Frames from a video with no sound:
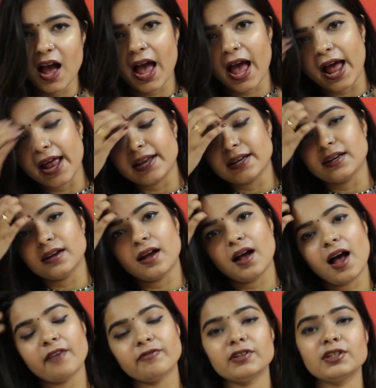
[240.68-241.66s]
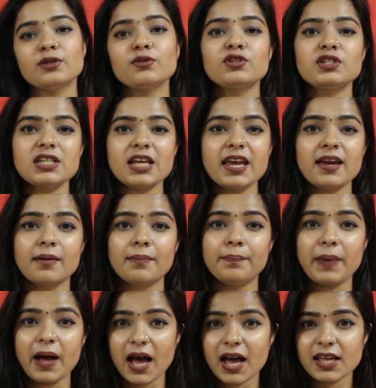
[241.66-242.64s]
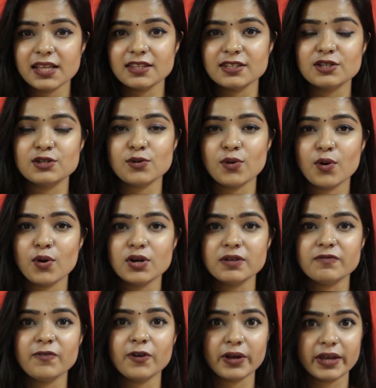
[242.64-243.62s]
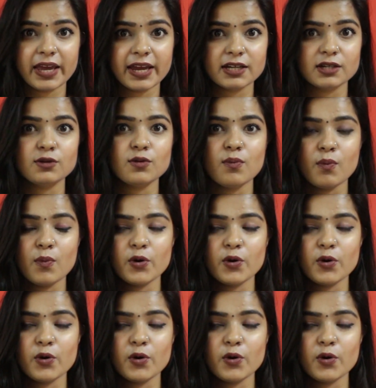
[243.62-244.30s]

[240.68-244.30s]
And after you take bath, don't forget to